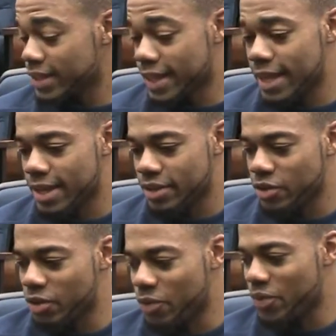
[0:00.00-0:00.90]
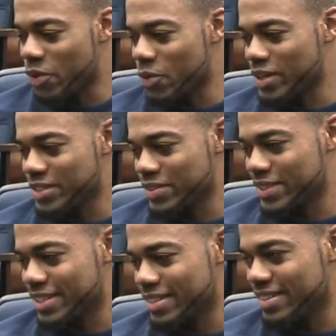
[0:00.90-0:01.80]
Or? Yeah, you know, one-on-ones with
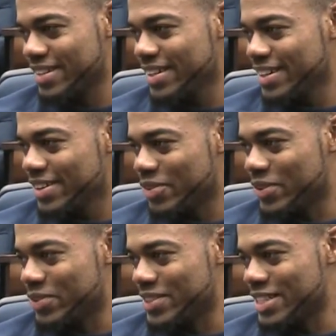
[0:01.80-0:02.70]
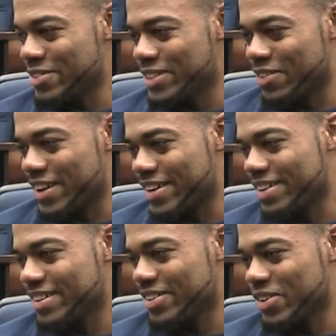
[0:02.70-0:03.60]
the, you know, with the receivers around,
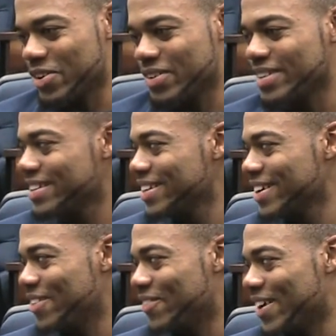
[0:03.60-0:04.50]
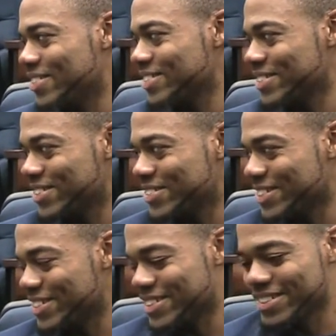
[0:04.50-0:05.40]
you know, about, you know,
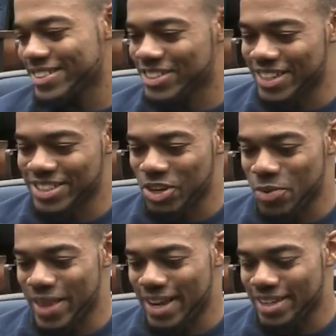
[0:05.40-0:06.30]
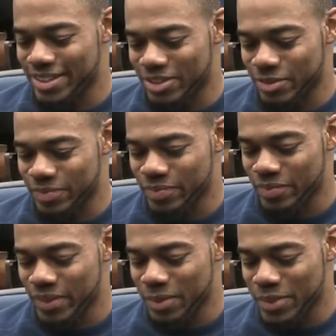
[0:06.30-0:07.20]
so trying to show them that can
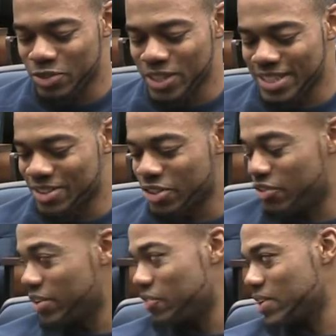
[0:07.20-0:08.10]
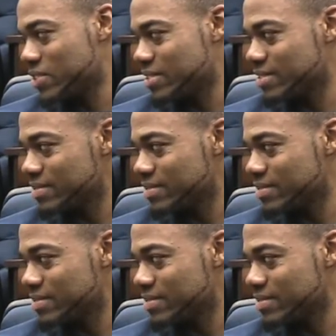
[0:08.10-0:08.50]
be trusted out there running routes.